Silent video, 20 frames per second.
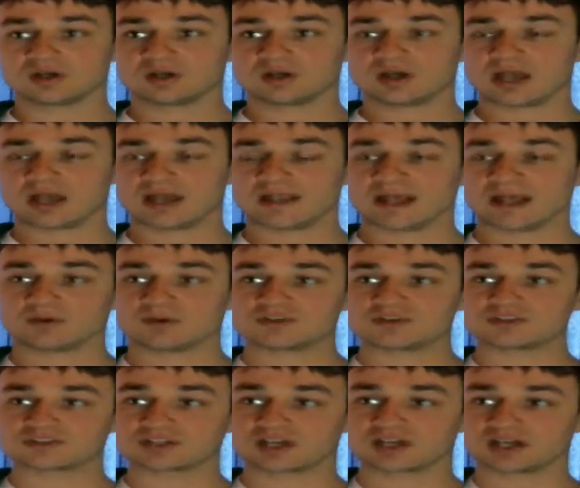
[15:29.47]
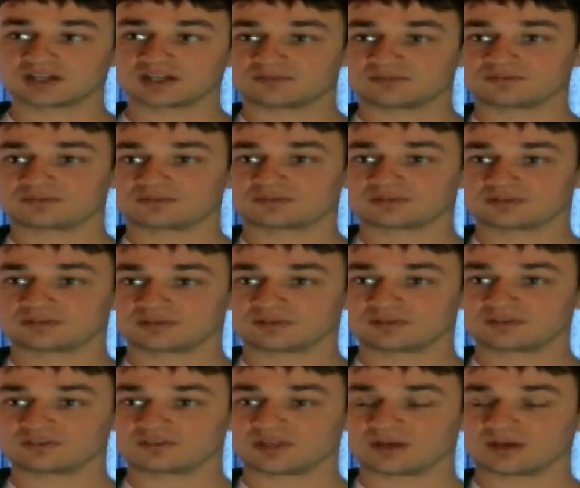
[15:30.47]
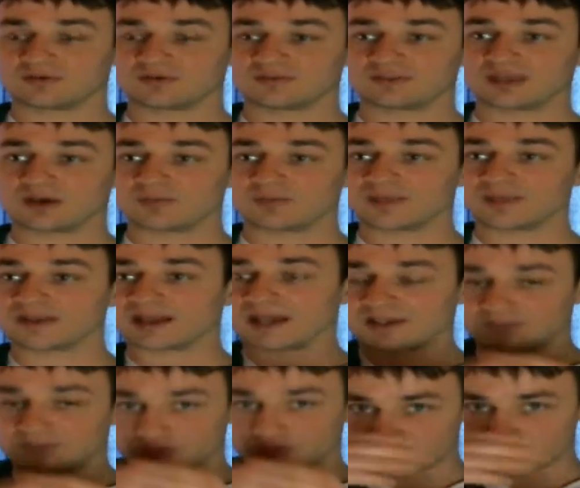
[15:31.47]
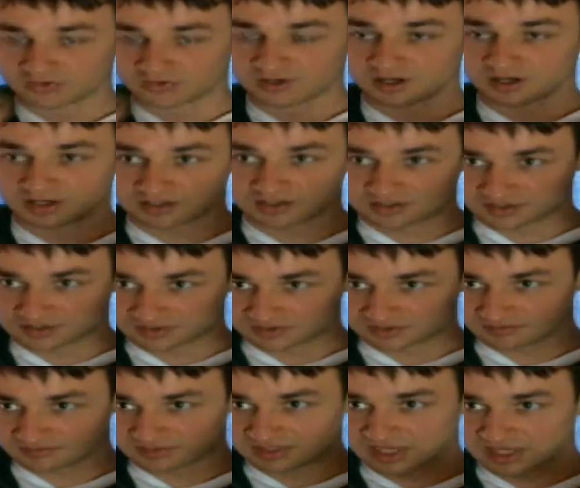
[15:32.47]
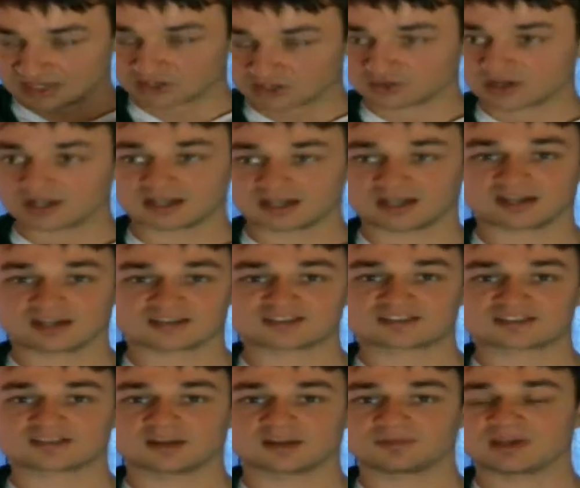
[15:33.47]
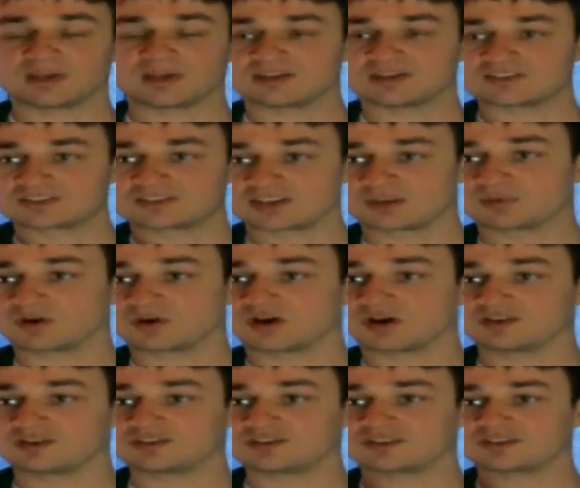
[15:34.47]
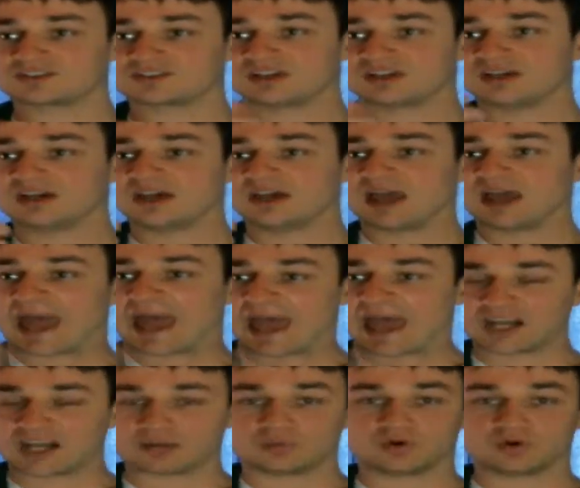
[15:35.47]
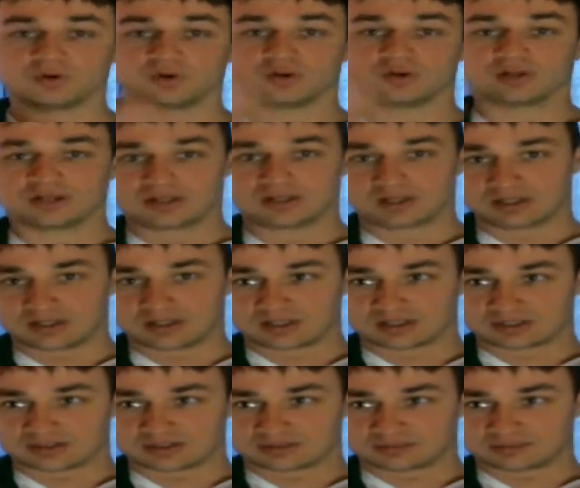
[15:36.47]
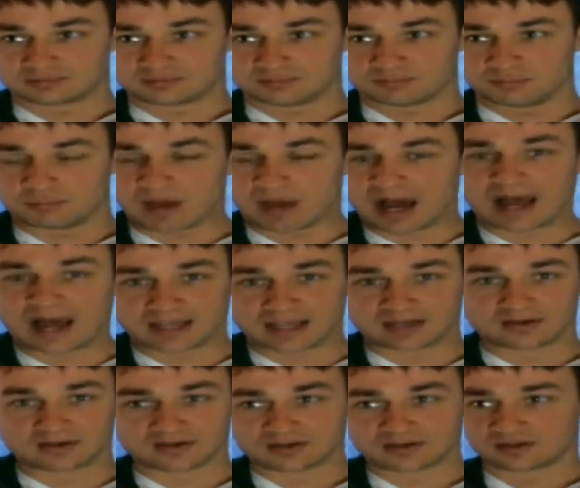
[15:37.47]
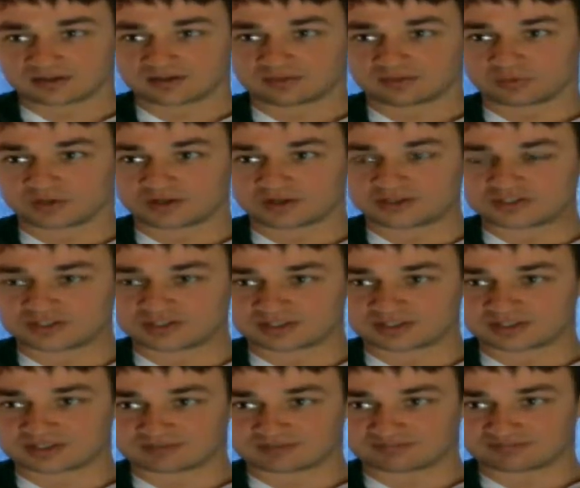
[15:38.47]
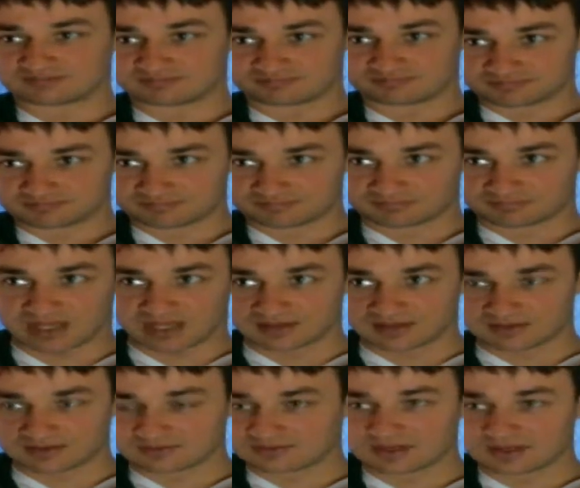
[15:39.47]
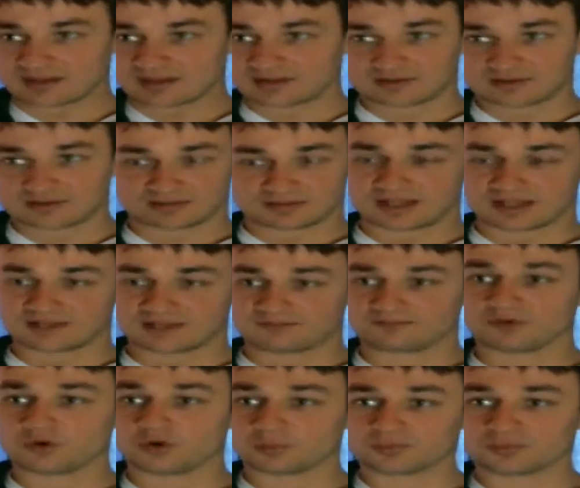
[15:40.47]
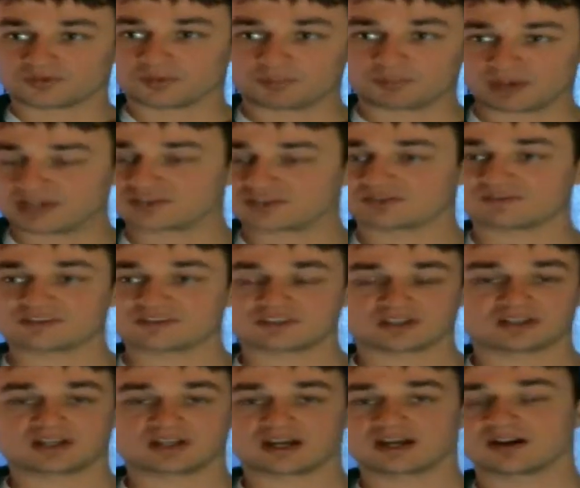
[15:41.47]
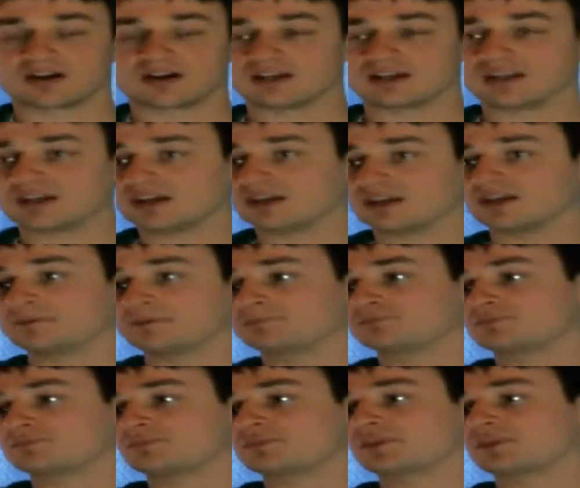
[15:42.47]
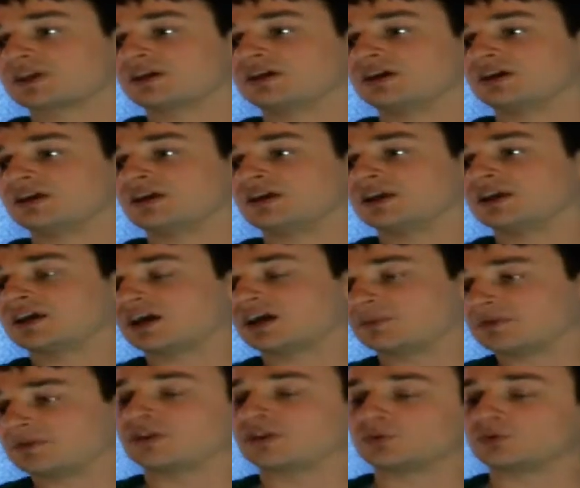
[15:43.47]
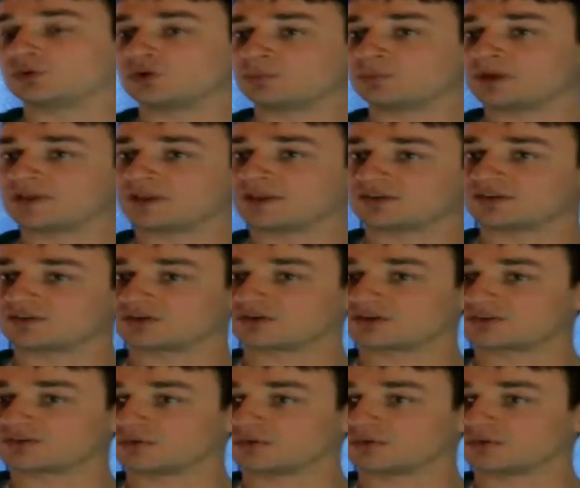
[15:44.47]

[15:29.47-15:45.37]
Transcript: and now it just kind of, so now that it has the prosody just ingrained in its subconscious animal mind, where it's just it forms the base of its entire identity. It comes out of the womb, and then it starts